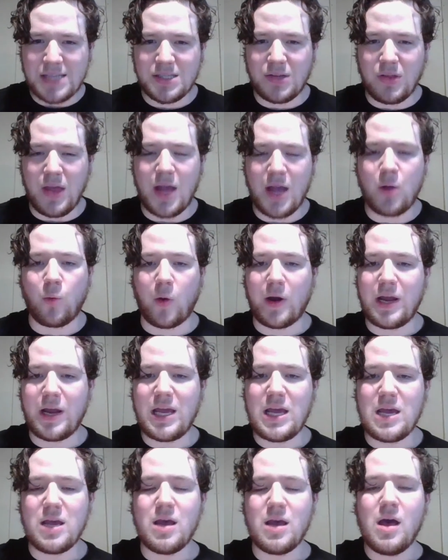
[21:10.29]
thing where
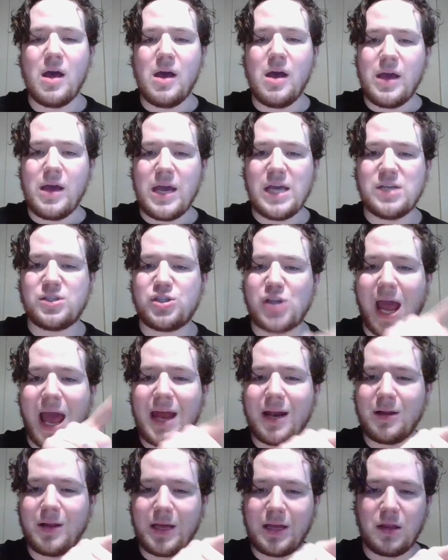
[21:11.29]
he's
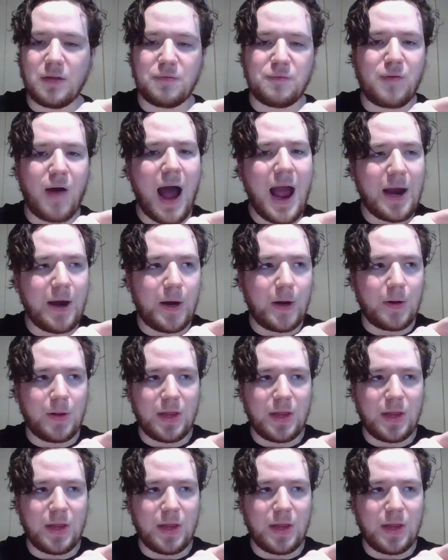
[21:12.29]
channeling the fire